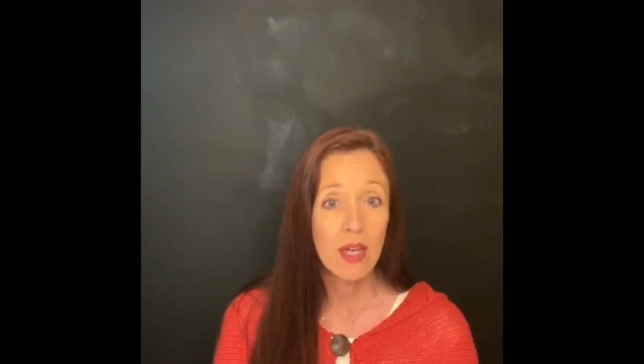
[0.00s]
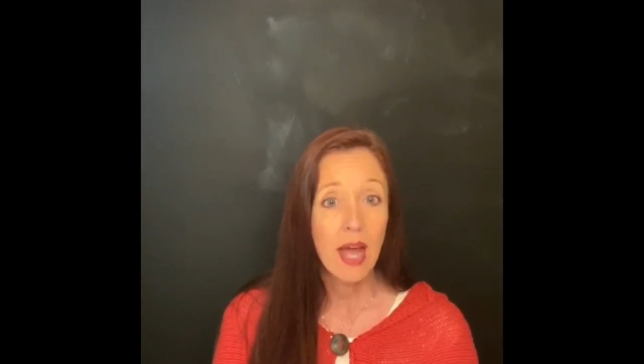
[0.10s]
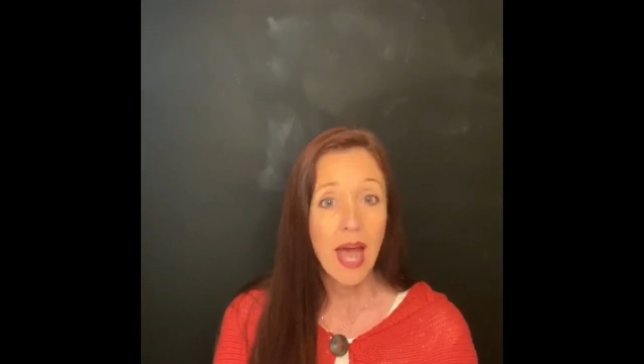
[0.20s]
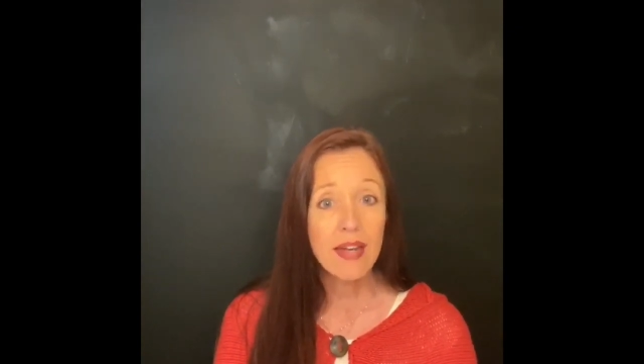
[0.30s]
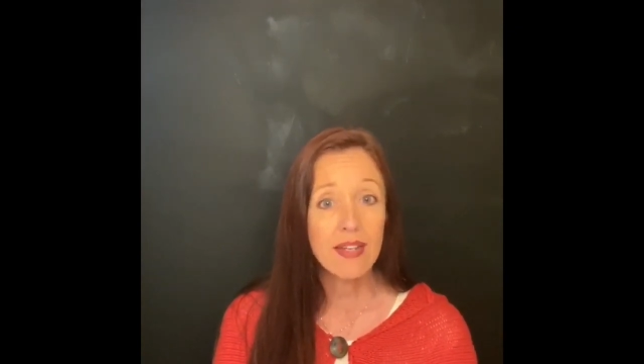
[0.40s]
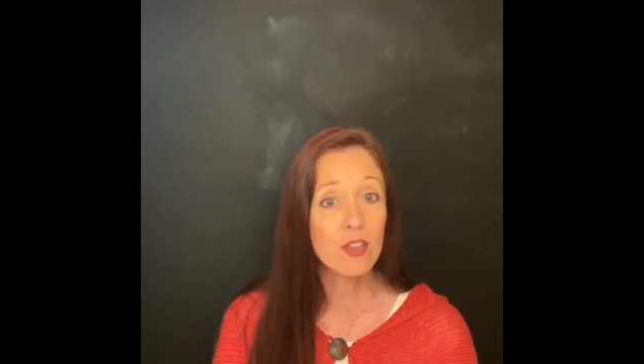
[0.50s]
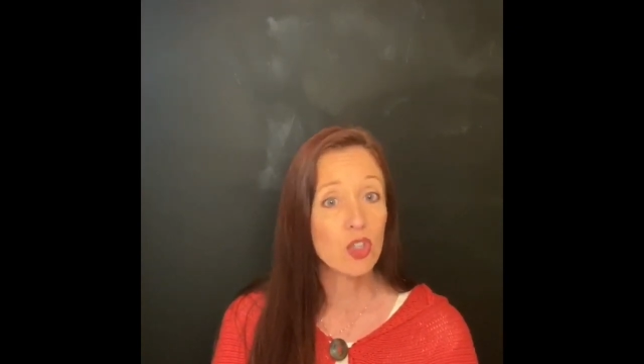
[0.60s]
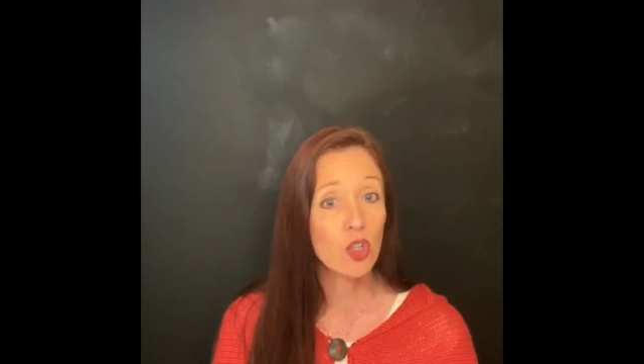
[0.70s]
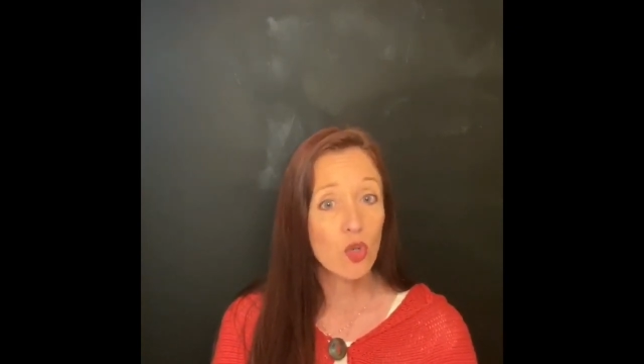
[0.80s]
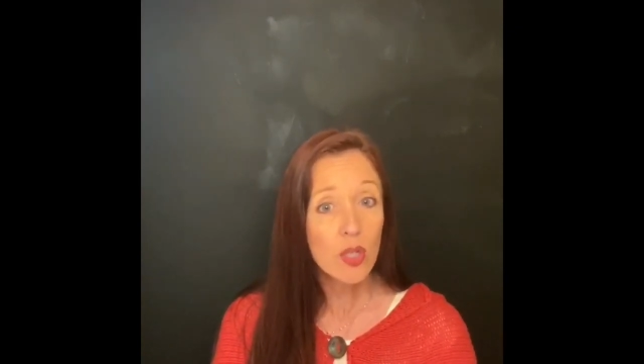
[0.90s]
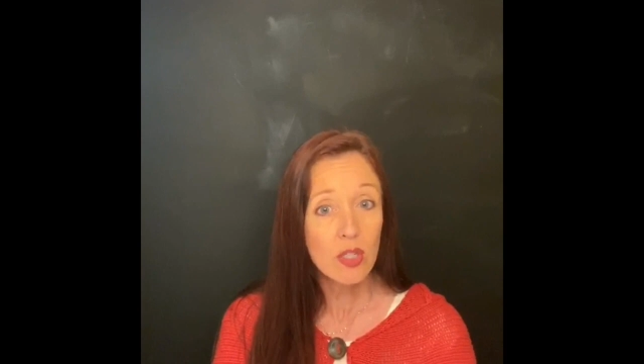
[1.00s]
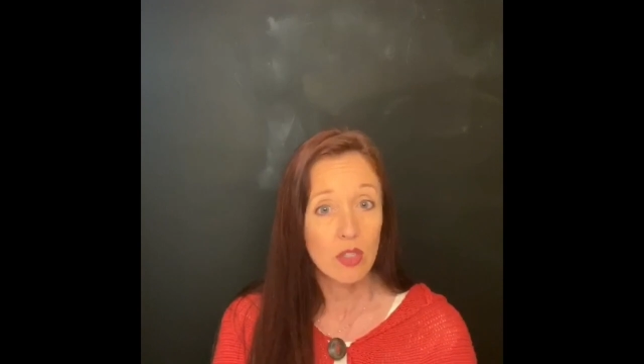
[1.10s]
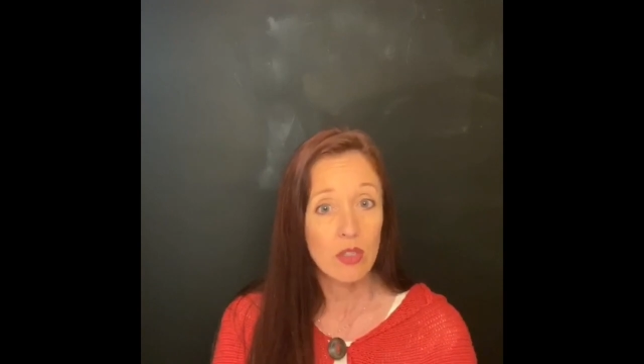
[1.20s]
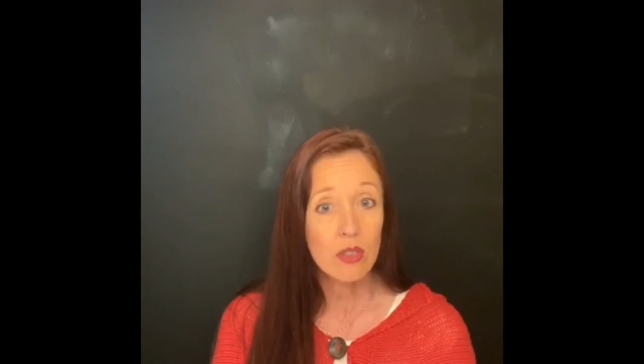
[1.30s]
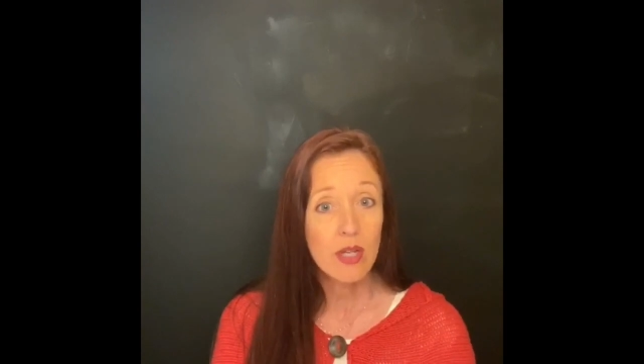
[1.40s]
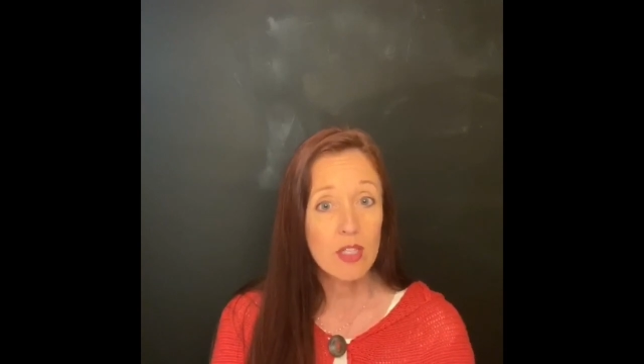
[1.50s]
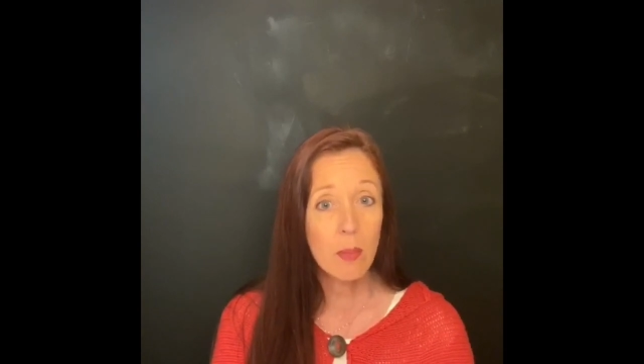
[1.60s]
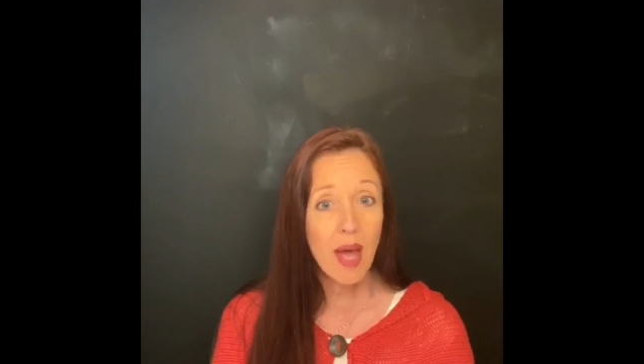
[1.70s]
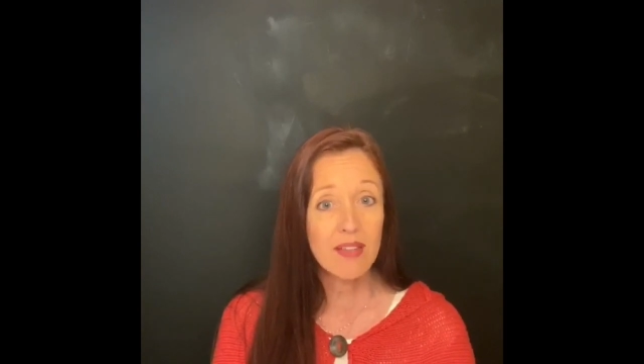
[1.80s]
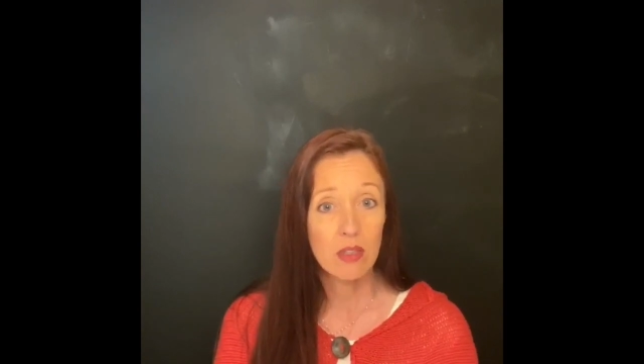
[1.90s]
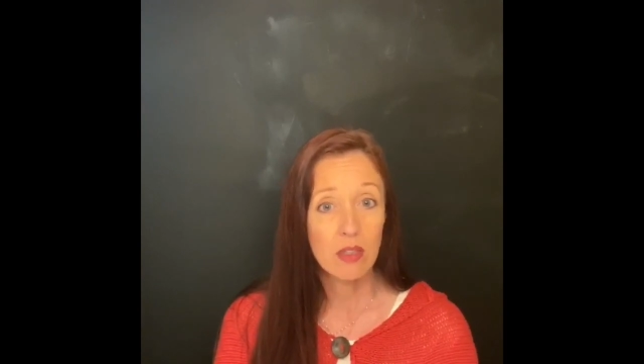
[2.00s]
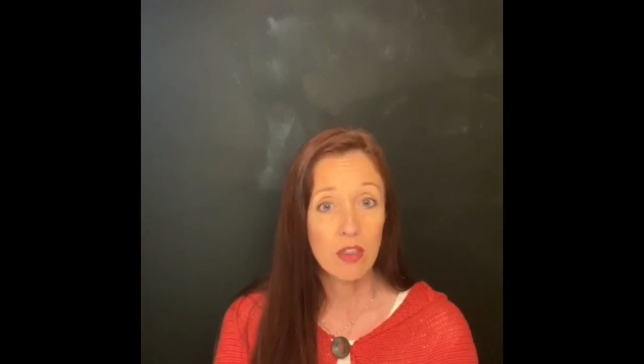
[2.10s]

and it's critical to passing